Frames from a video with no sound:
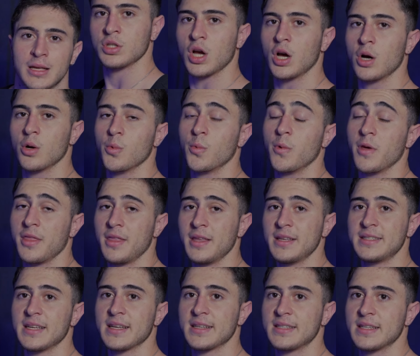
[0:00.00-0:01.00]
So with
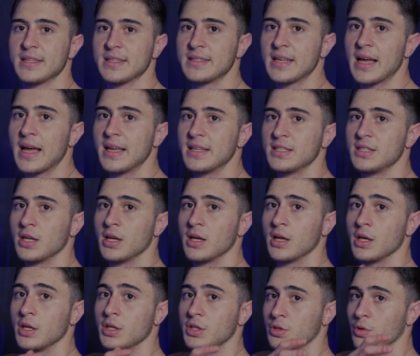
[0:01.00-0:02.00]
this exercise,
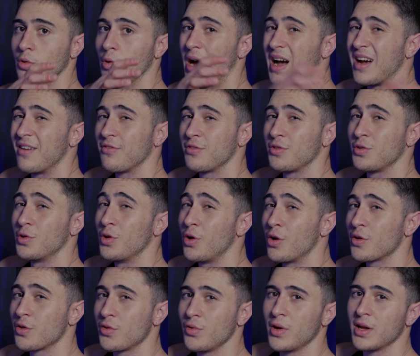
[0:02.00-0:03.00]
you have to
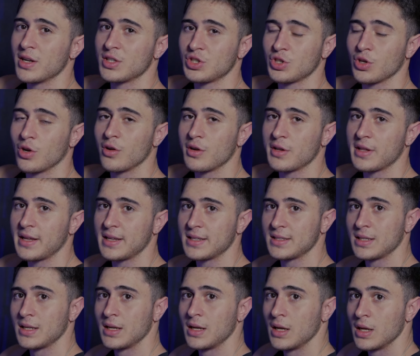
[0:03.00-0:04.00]
lock your shoulders.